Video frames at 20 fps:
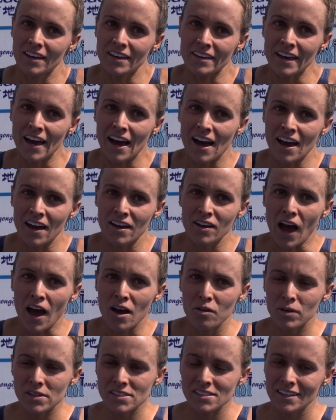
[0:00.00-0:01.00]
Yeah,
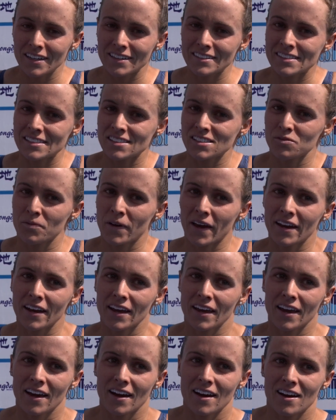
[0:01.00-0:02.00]
I, I wasn't
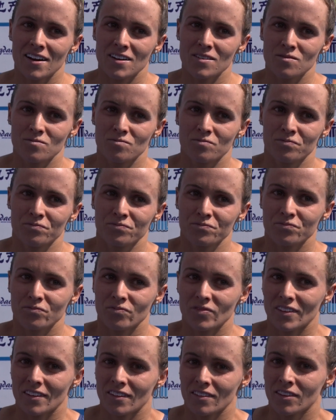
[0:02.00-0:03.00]
anticipating um,
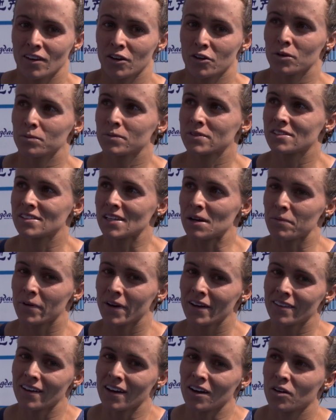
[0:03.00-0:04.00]
the group to
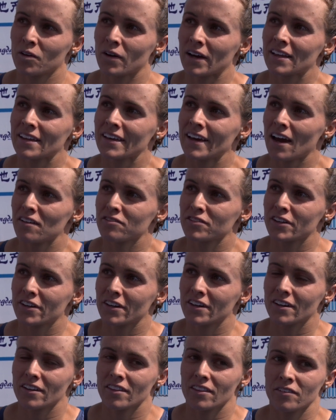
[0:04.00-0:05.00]
separate that quickly
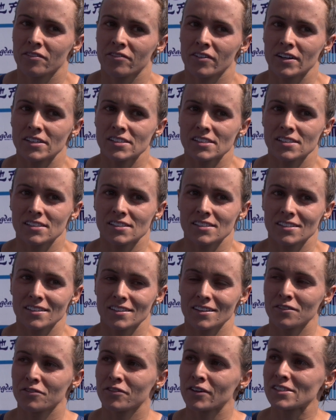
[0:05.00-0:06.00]
after the
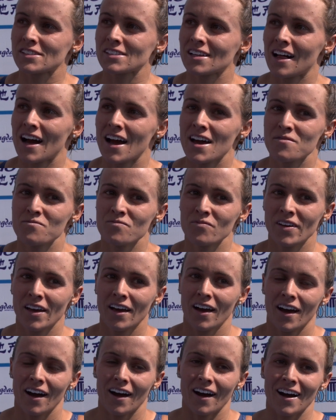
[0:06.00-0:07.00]
first the first climb,
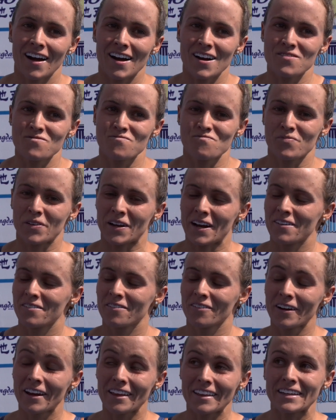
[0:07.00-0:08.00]
um, but I
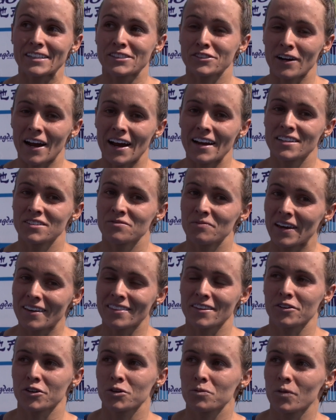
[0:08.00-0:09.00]
really tried to
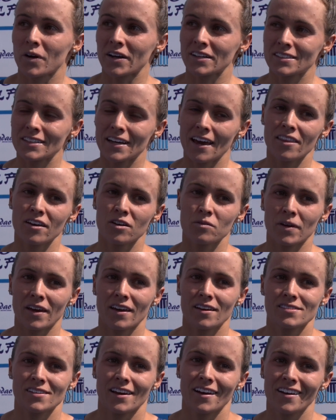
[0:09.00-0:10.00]
make the group work together
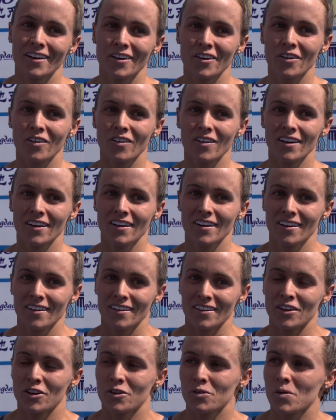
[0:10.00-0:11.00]
because I knew,
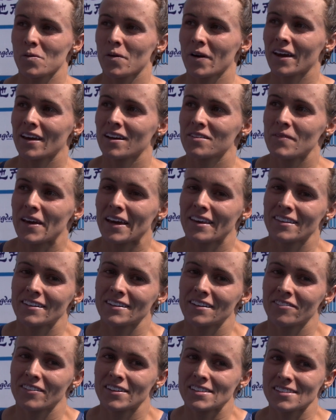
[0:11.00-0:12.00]
you know, we weren't going to make the
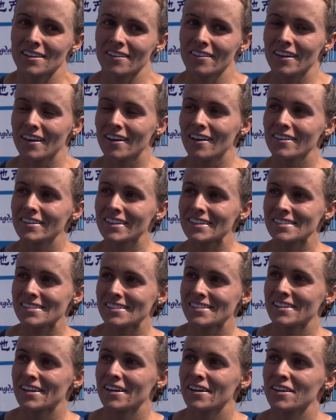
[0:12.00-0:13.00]
difference on the hill
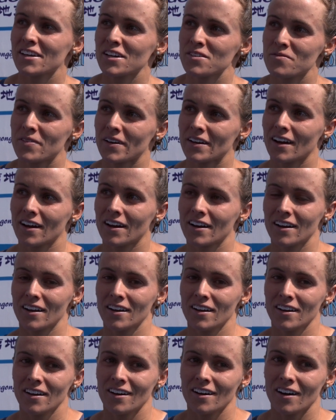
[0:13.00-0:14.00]
necessarily, but on
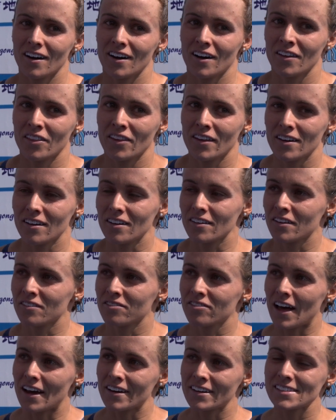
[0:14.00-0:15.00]
on the, the
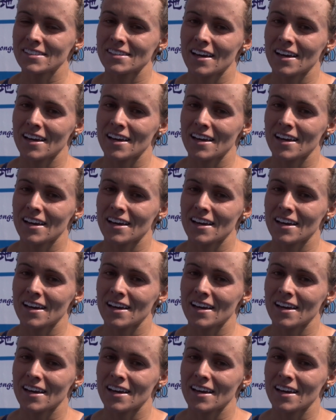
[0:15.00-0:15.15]
flatter